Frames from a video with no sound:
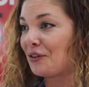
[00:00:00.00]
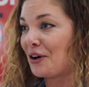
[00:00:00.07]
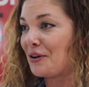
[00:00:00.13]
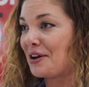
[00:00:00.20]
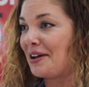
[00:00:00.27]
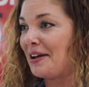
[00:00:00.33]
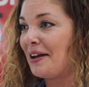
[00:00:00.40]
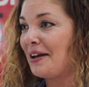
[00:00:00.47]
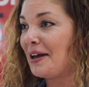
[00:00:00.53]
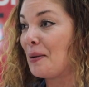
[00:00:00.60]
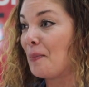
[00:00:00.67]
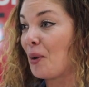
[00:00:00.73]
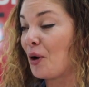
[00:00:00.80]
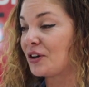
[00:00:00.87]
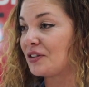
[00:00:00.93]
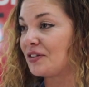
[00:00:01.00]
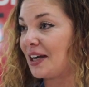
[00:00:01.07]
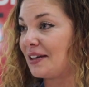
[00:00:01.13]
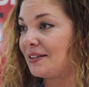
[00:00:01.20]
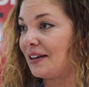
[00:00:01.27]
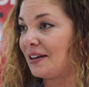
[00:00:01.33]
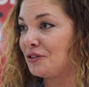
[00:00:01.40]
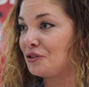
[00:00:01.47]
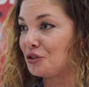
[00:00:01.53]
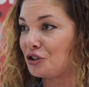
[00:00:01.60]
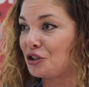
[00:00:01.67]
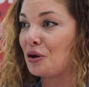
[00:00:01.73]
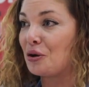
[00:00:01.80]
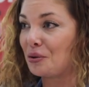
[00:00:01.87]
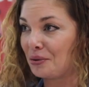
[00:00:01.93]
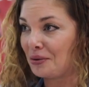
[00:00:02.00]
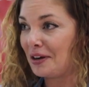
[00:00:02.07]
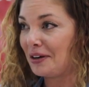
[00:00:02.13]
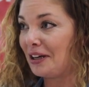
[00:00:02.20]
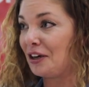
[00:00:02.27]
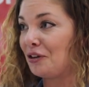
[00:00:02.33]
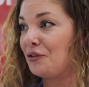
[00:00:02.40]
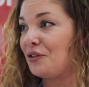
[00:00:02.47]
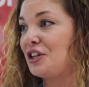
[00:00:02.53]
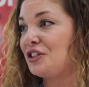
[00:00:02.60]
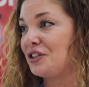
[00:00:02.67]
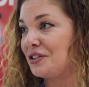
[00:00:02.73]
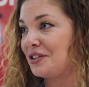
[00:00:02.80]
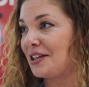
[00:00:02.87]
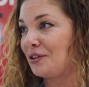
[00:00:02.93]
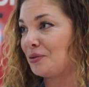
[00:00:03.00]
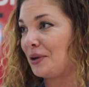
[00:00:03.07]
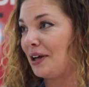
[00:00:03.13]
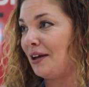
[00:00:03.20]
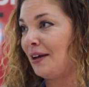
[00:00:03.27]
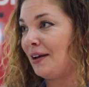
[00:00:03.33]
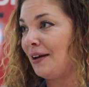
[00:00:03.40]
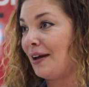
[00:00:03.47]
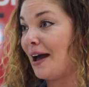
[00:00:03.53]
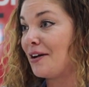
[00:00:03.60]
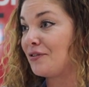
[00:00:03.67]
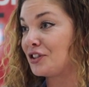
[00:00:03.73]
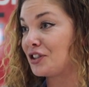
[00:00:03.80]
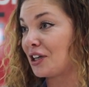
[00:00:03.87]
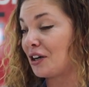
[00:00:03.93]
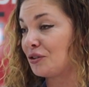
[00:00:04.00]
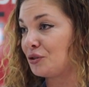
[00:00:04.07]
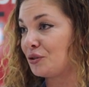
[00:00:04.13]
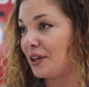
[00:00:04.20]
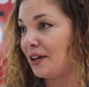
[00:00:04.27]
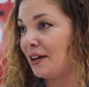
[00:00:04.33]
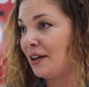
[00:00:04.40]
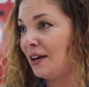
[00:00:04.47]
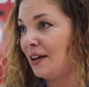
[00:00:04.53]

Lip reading: it very important, I think, to show the innovations that we have as a country.